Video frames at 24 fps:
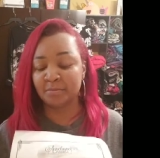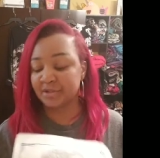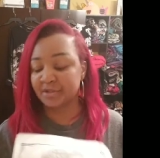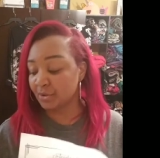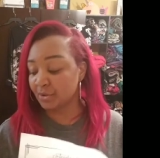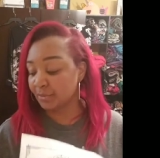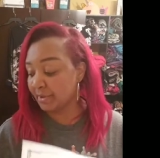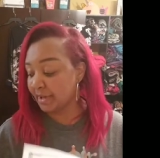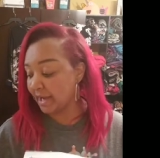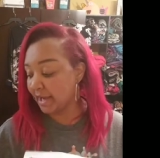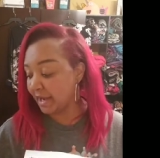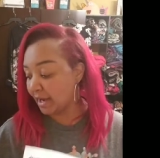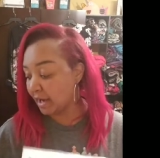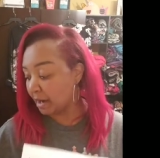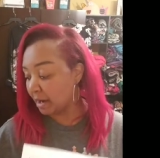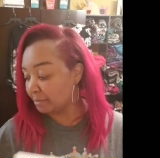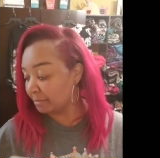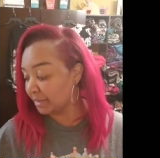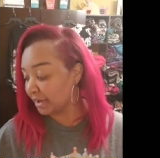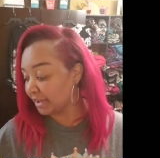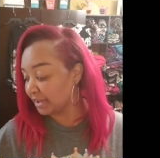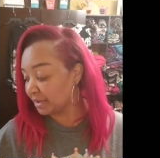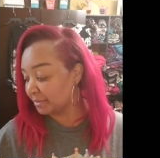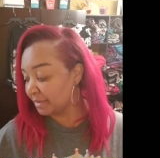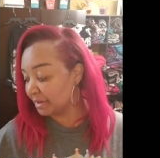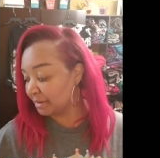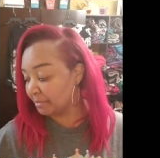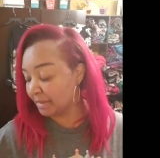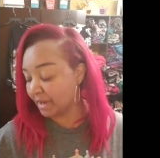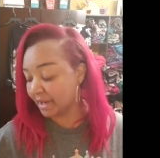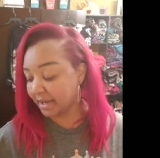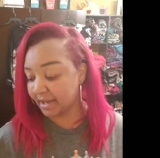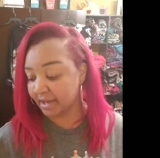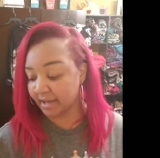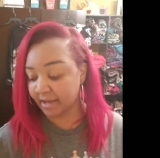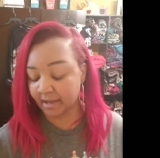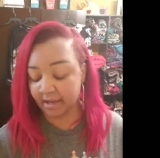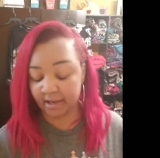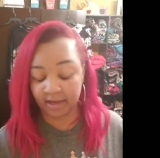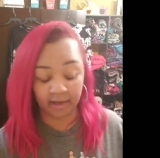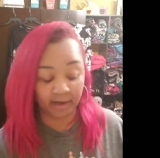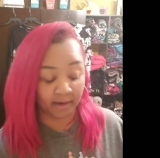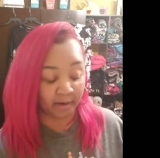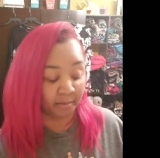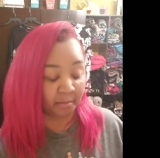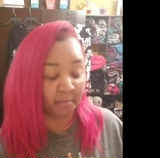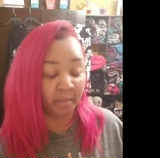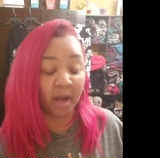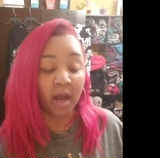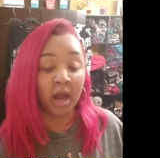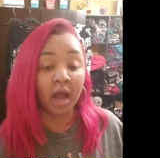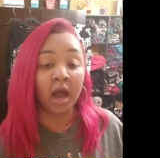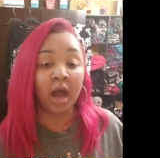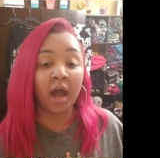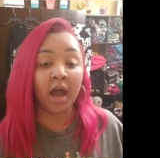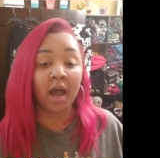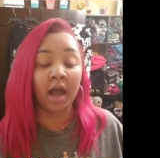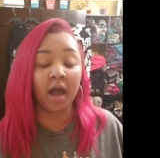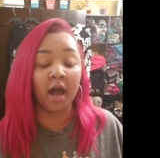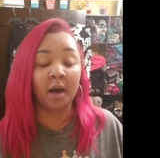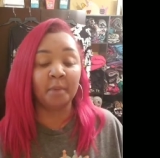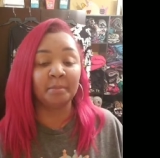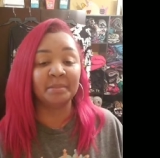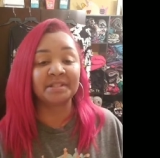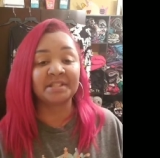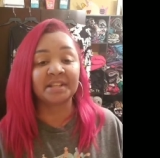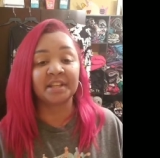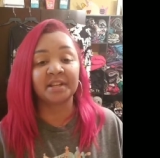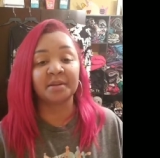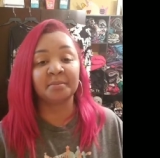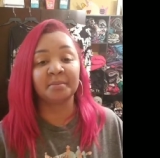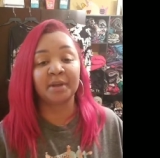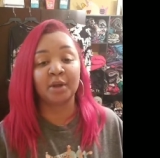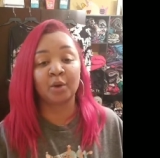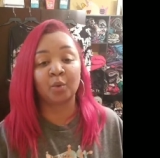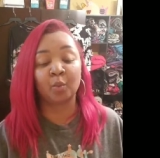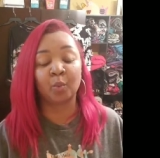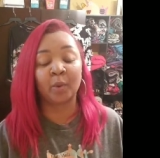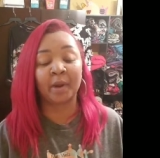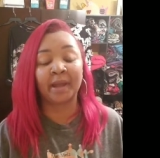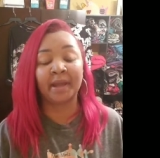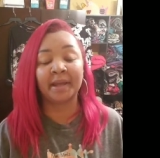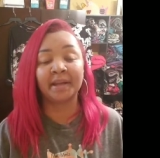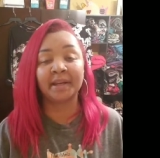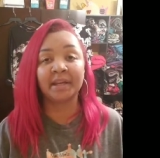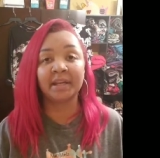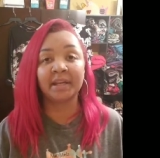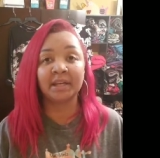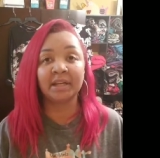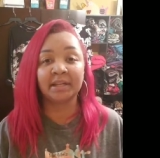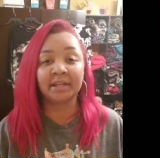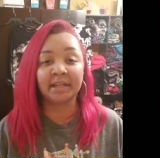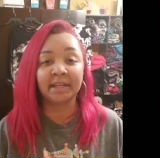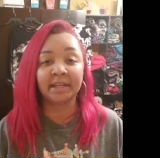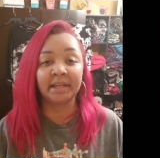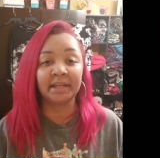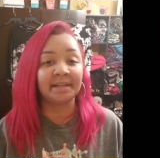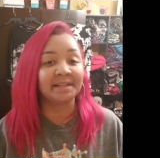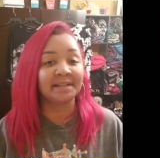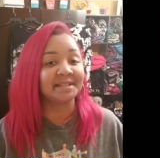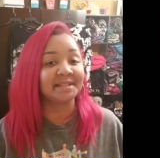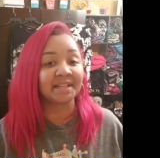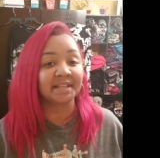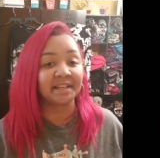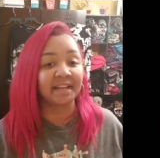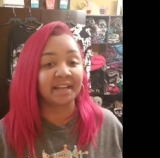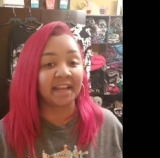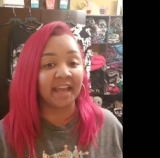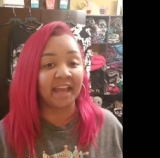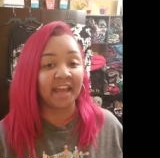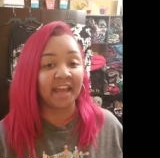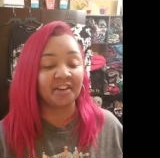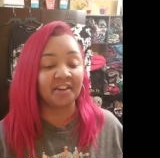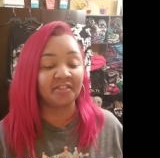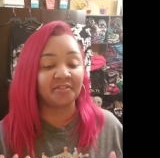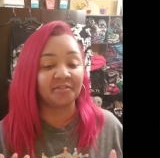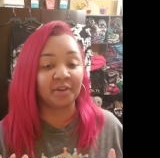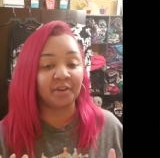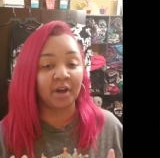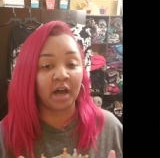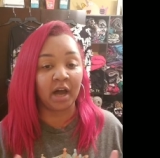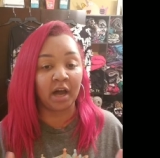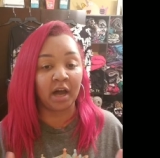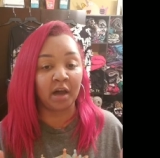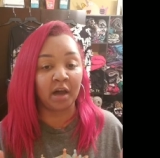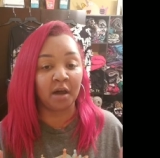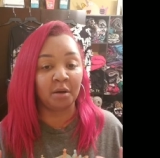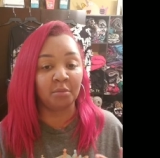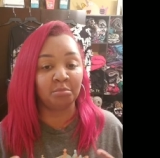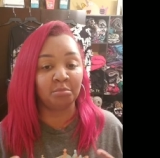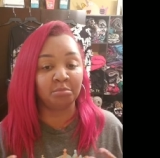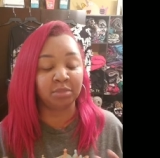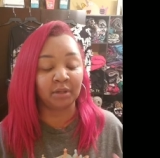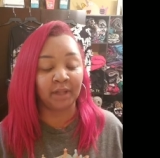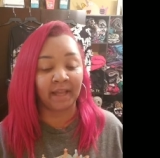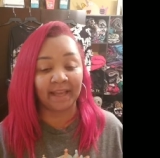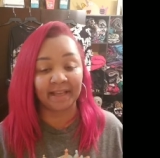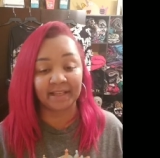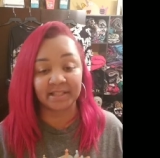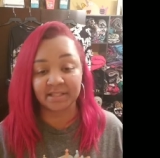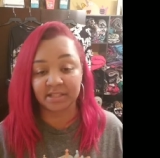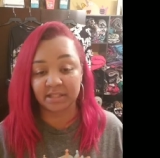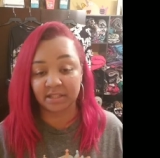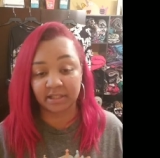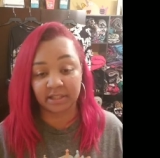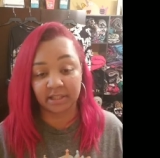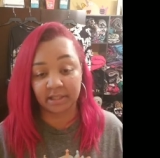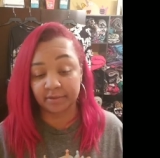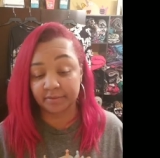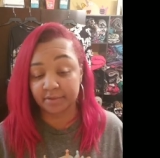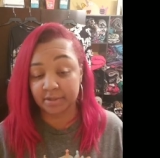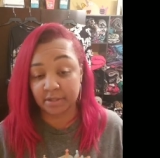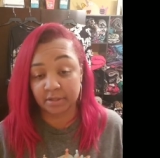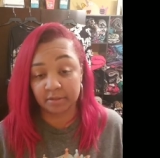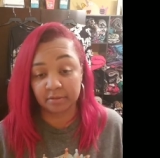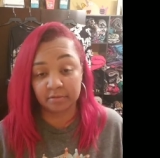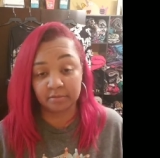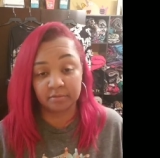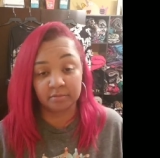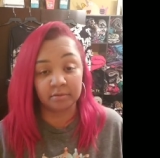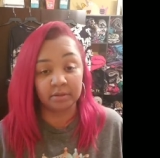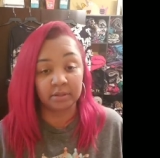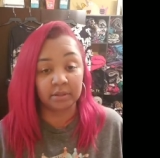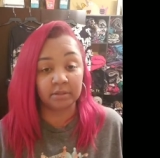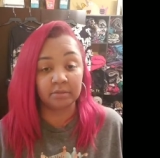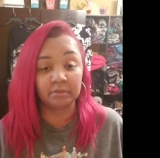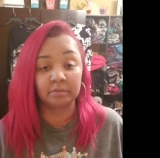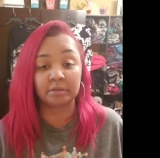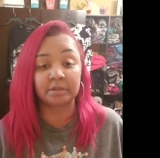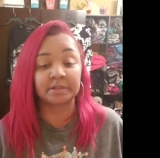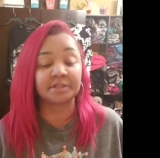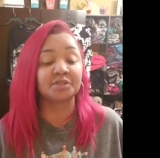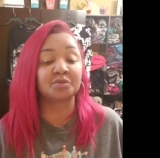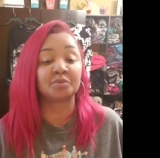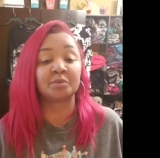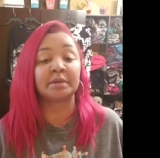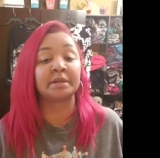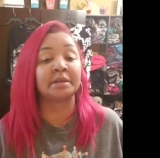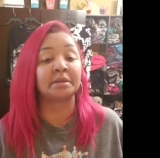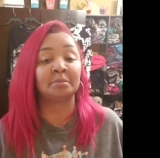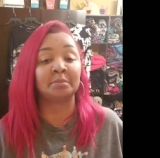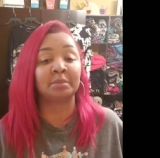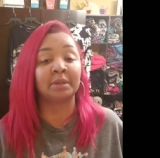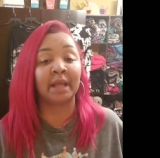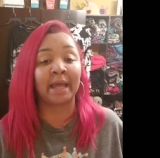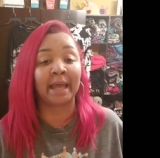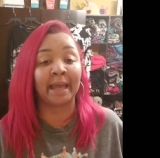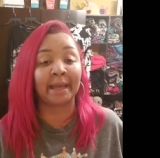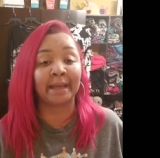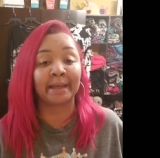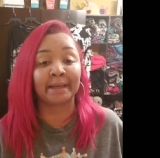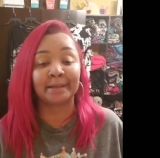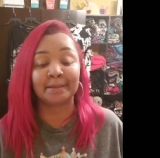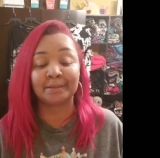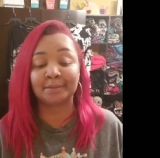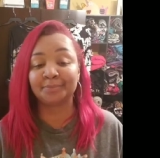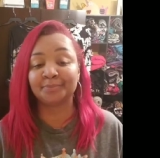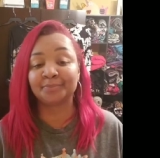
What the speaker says: So yeah, I'm gonna be making him, it's gonna be a red hoodie, and it's gonna have black sleeves. He wants red and black.